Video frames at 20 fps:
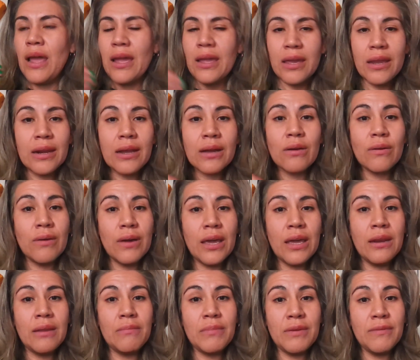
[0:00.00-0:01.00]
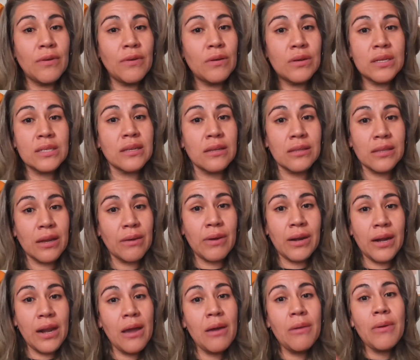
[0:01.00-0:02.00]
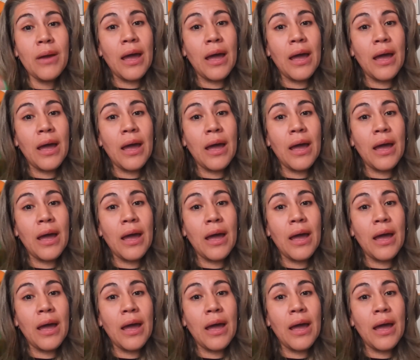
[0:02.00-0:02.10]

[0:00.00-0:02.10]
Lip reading: I cannot go ahead and be focused on that right now.